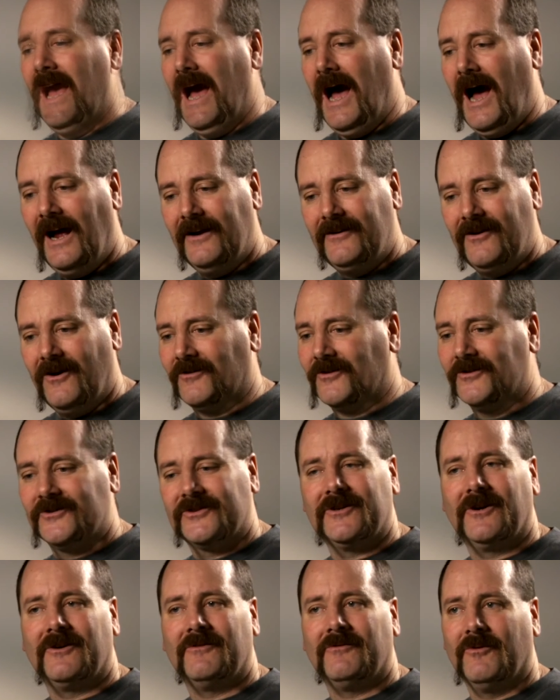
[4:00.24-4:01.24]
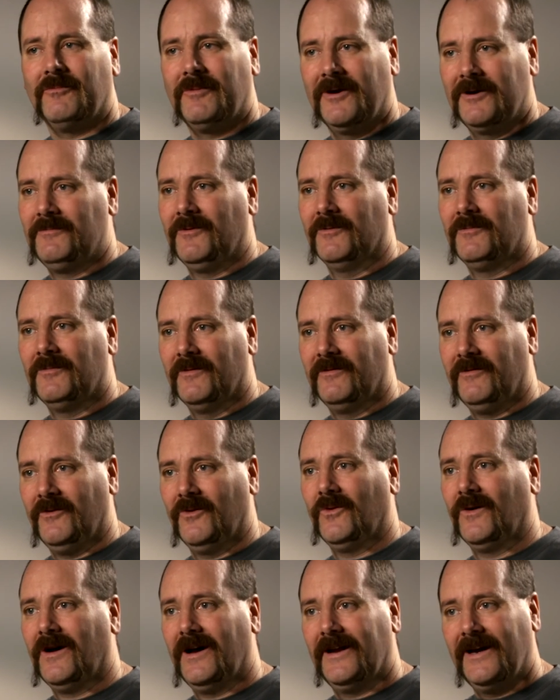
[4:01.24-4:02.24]
I talked to several people
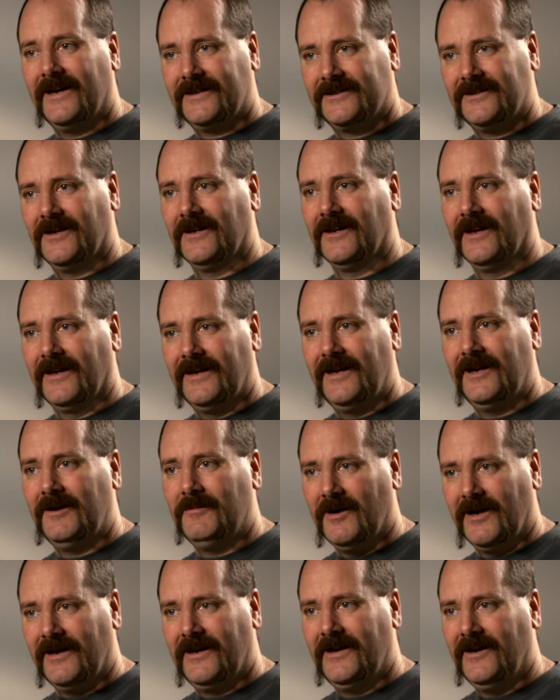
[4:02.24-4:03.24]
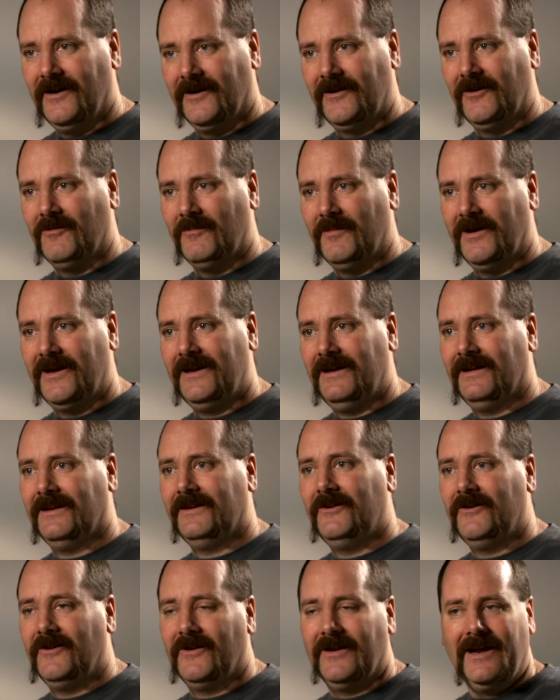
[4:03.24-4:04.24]
before I'd actually let anybody cut on me, and
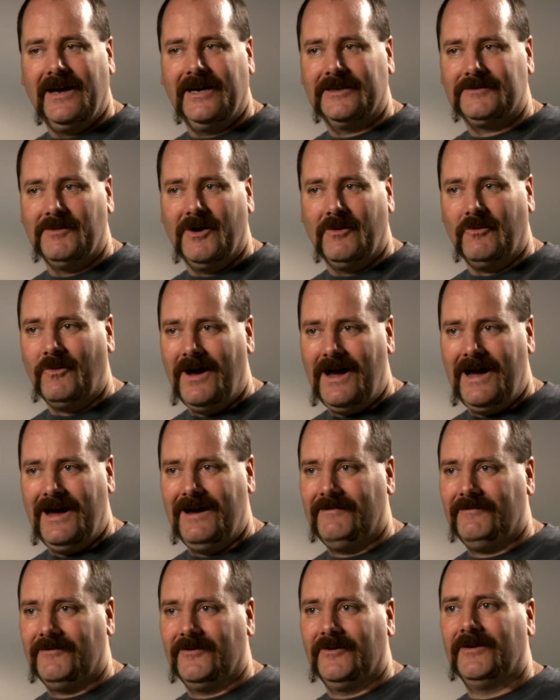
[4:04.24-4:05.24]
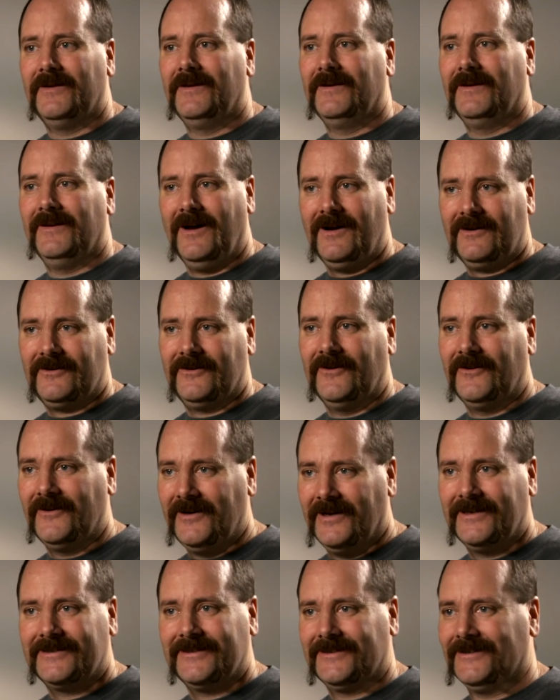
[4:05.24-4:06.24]
you can ask my wife or Dr.
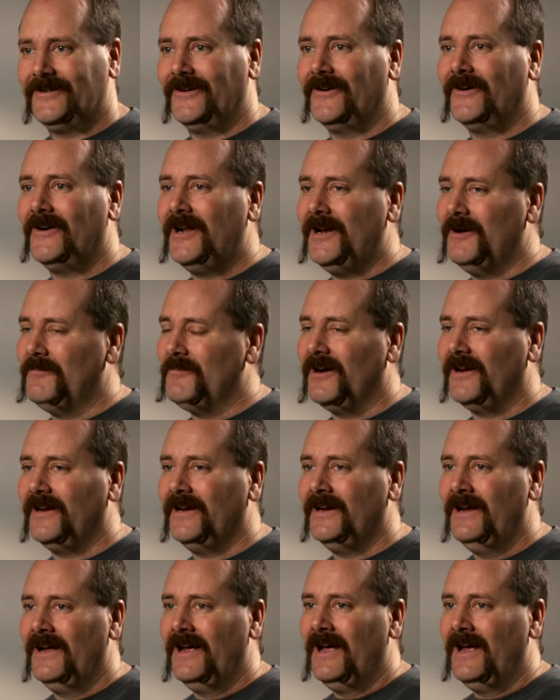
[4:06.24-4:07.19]
Dixon or anybody.